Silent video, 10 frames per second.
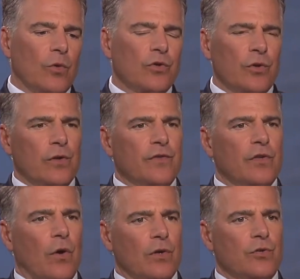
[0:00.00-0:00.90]
alternatives
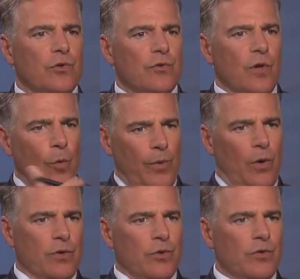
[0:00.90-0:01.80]
to heart surgery, open
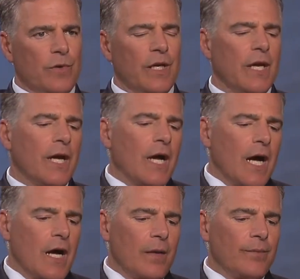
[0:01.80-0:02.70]
heart surgery.
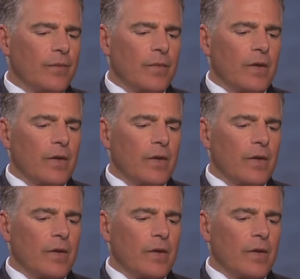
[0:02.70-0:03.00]
Um,